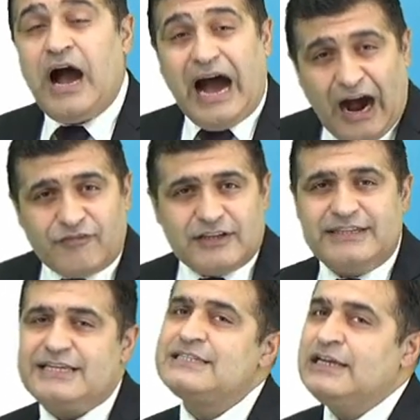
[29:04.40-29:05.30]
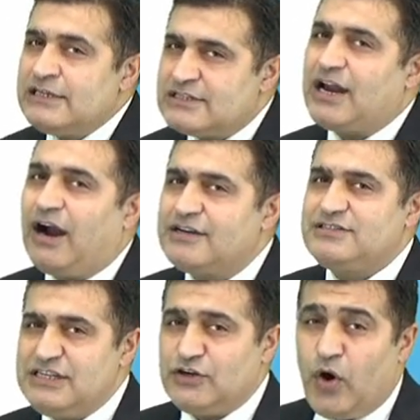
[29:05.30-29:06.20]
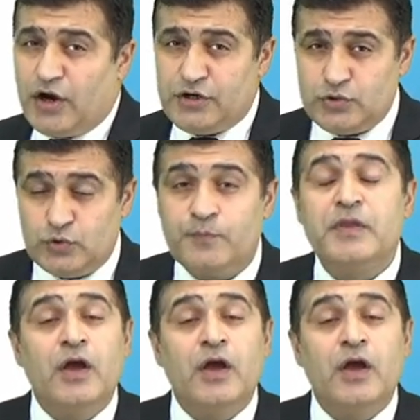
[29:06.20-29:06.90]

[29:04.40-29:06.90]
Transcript: after this start seeing on to.